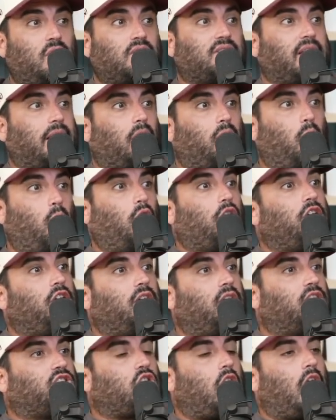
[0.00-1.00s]
So it's like, what are
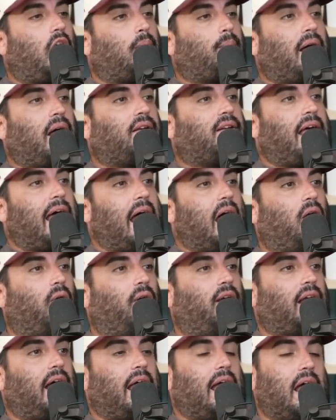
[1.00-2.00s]
you going to talk about
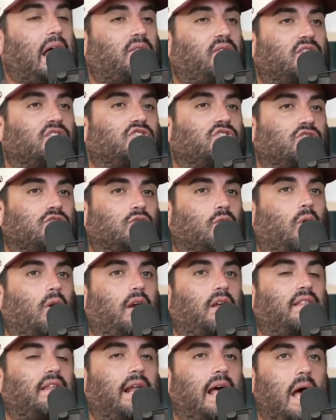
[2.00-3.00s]
now? And I had this
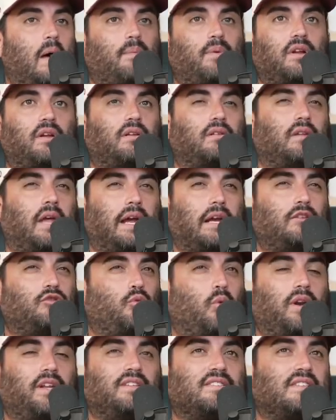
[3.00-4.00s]
story that happened in like
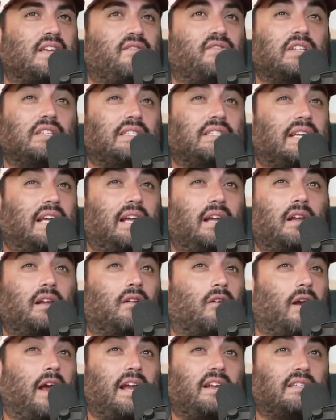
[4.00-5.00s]

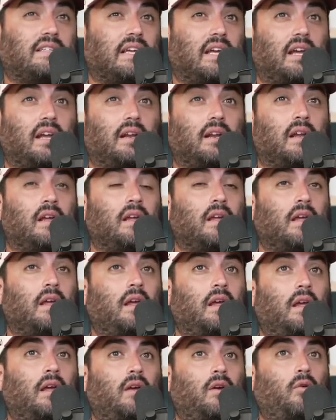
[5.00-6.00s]
2017 or 18
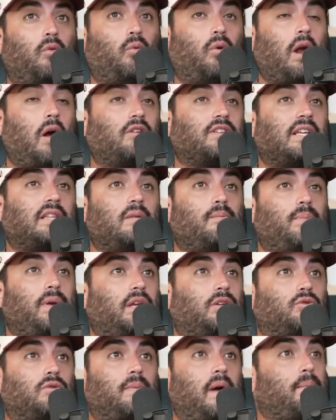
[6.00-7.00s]
where I was at the
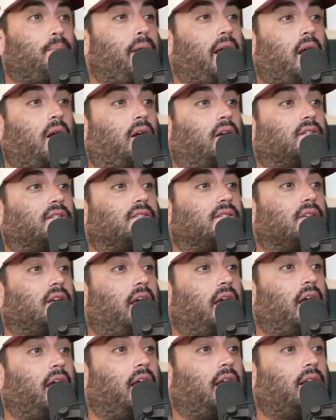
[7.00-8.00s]
beach with my parents
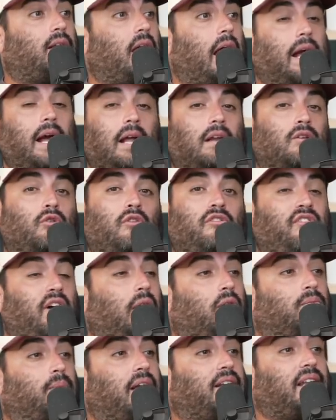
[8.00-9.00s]
and I got into a
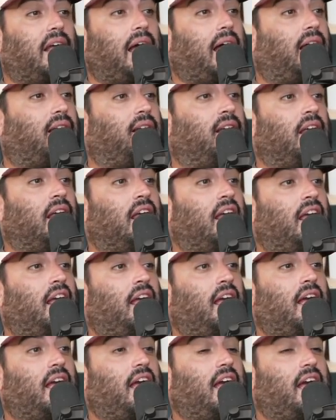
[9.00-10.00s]
fight with my dad.
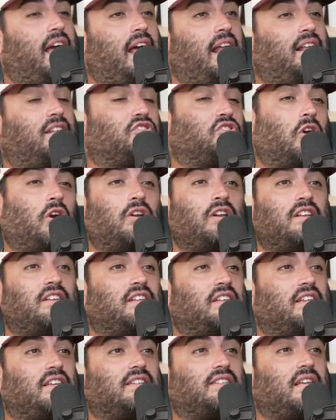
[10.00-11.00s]
And it turned
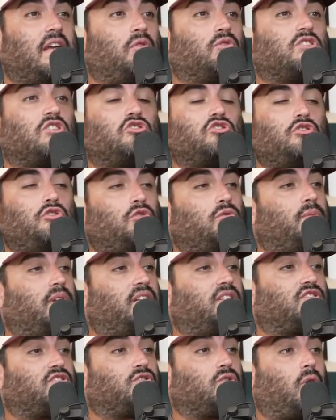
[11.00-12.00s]
into this, it was a
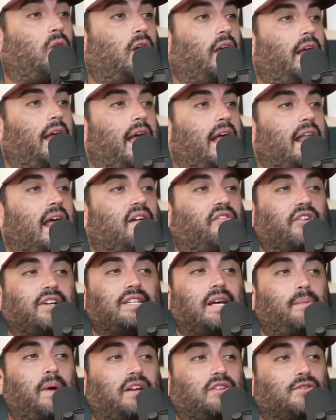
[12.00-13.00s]
2-minute story. And
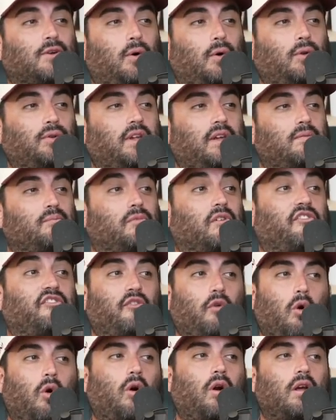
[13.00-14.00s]
every time I told it,
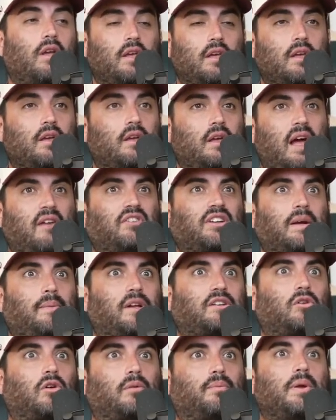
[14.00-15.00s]

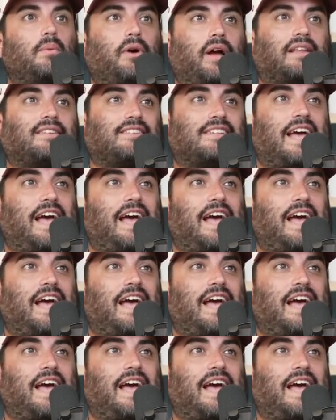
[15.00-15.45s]
people got